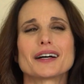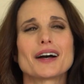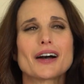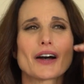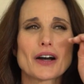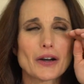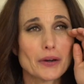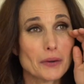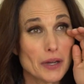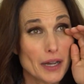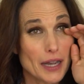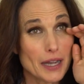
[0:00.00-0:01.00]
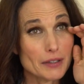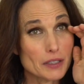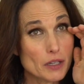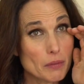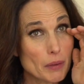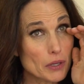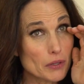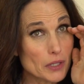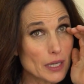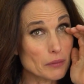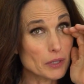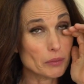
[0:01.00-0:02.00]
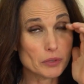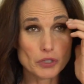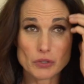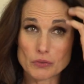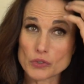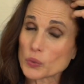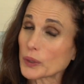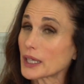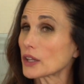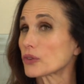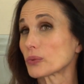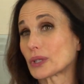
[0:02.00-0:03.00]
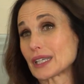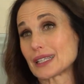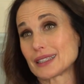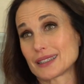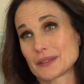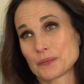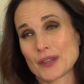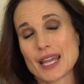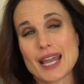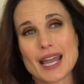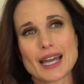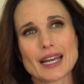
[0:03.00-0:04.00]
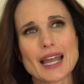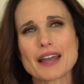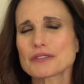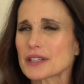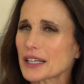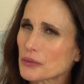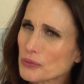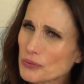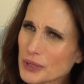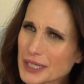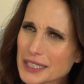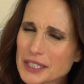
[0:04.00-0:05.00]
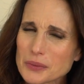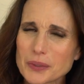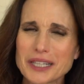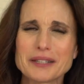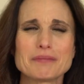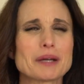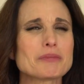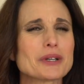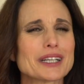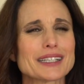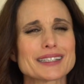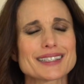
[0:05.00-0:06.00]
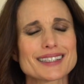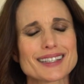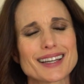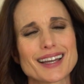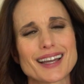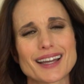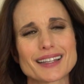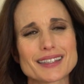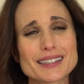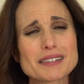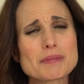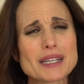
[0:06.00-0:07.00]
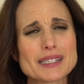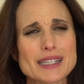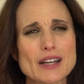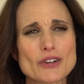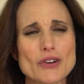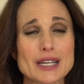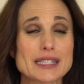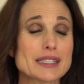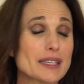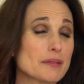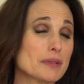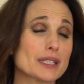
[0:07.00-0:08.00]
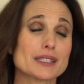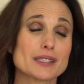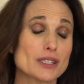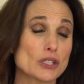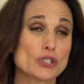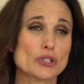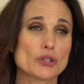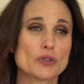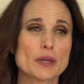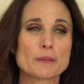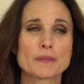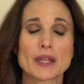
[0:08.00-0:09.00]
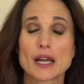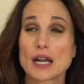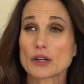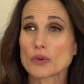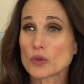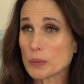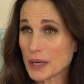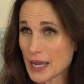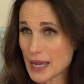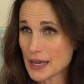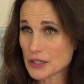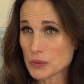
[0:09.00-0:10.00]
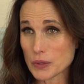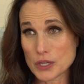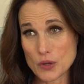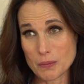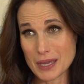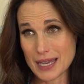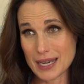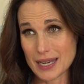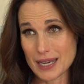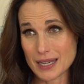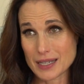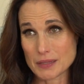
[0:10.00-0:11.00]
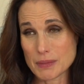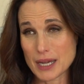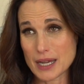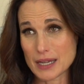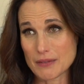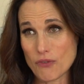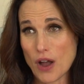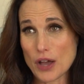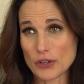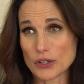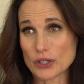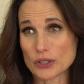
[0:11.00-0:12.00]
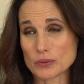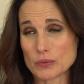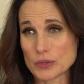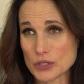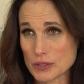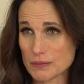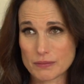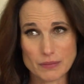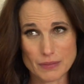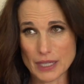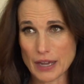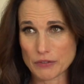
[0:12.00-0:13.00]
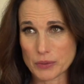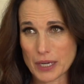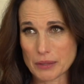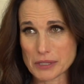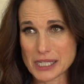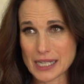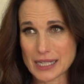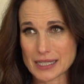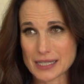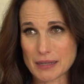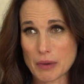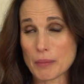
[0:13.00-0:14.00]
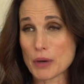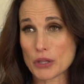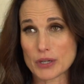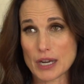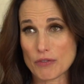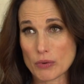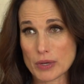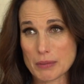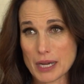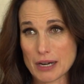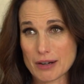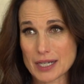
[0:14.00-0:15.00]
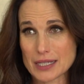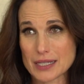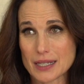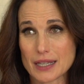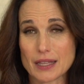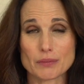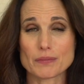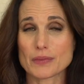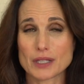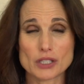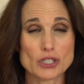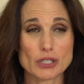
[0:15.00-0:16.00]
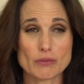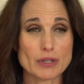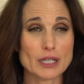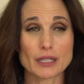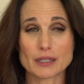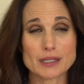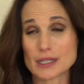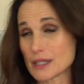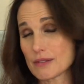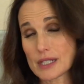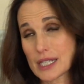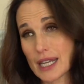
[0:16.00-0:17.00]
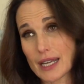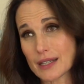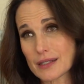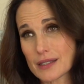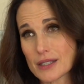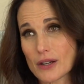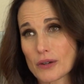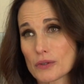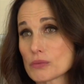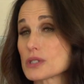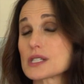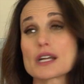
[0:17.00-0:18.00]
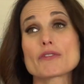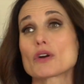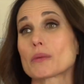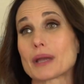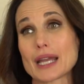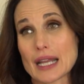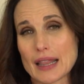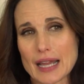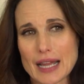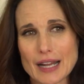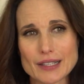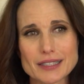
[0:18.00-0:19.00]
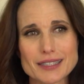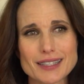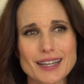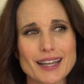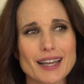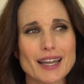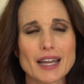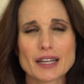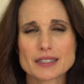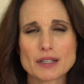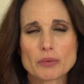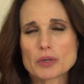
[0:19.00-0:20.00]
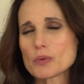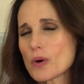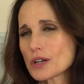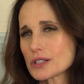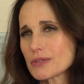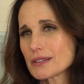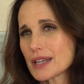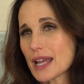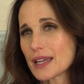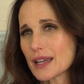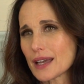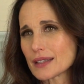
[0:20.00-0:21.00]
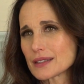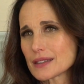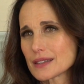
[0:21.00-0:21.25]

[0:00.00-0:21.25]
Oh, you know, my mother died when I was 23, and I have like really sweet memories. This may sound crazy, but it's the truth. I grew up in a house with no men because my father was left when I was 6, and my mother never remarried, and she really didn't even date, so there was never a man in the house. And so we walked around naked.